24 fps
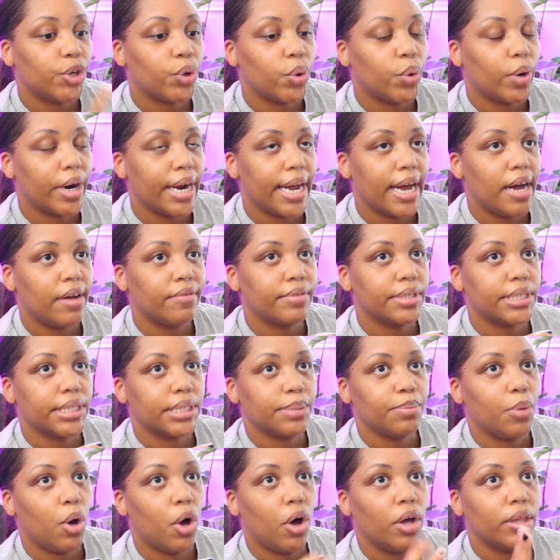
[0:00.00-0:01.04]
or I have a
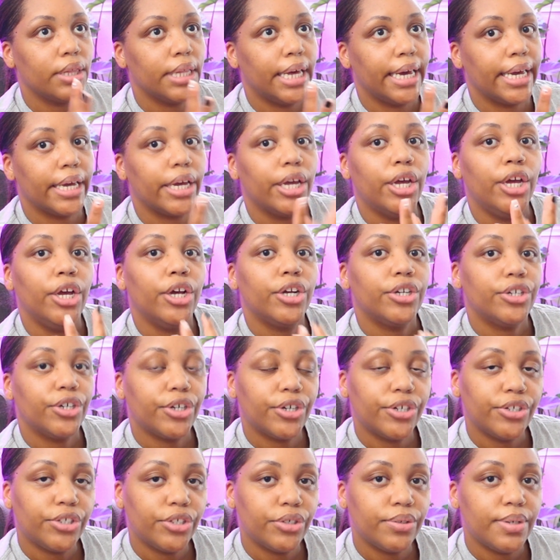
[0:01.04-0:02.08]
small like
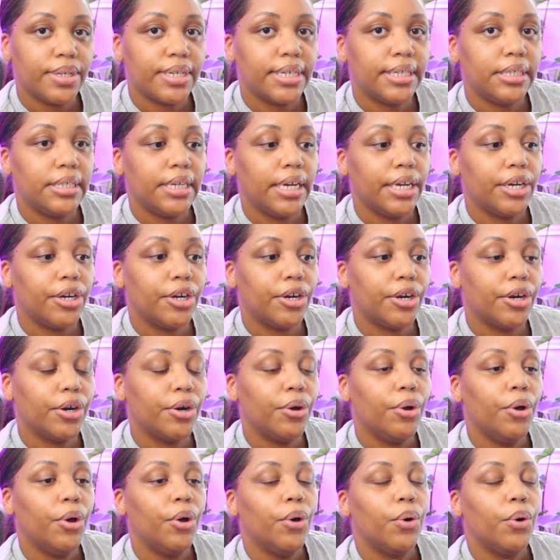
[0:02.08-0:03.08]
nursery container